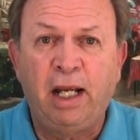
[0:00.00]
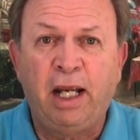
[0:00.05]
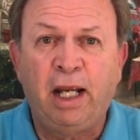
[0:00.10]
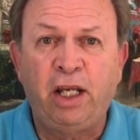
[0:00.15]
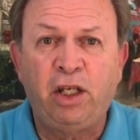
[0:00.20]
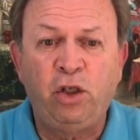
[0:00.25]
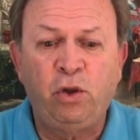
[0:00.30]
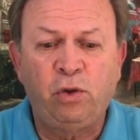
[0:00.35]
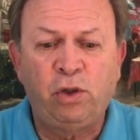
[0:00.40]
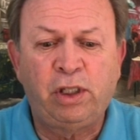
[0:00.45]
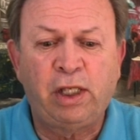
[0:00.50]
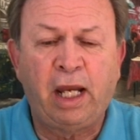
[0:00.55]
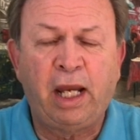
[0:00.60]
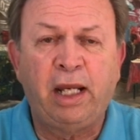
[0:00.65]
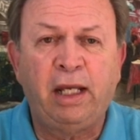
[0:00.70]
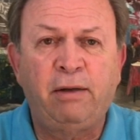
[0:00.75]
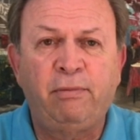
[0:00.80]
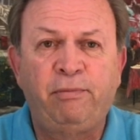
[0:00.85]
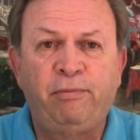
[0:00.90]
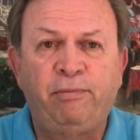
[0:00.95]
and you
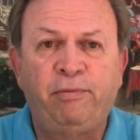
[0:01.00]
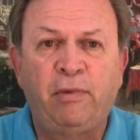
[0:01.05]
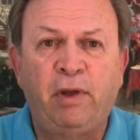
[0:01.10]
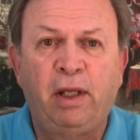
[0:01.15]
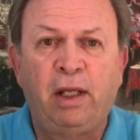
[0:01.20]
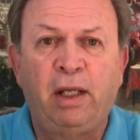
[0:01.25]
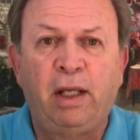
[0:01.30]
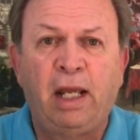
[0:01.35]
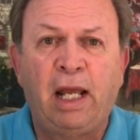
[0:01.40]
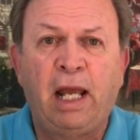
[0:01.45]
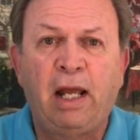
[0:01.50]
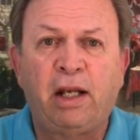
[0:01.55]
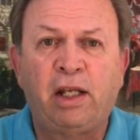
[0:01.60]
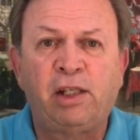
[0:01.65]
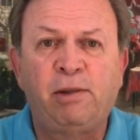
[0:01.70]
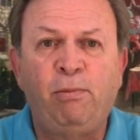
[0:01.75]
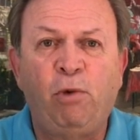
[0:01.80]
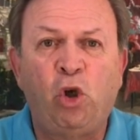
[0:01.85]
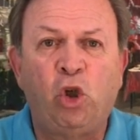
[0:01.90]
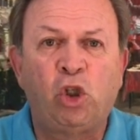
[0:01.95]
say, how
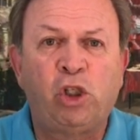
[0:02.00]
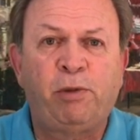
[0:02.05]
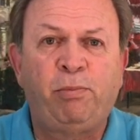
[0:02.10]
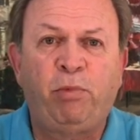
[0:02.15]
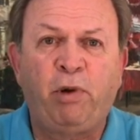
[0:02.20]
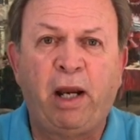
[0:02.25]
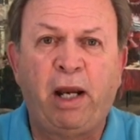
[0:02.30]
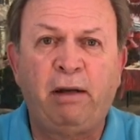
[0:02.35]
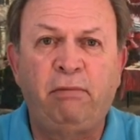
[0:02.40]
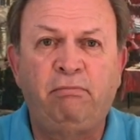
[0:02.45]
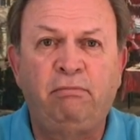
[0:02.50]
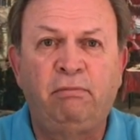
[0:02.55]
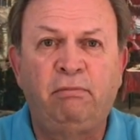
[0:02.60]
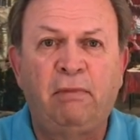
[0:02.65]
does mold spread?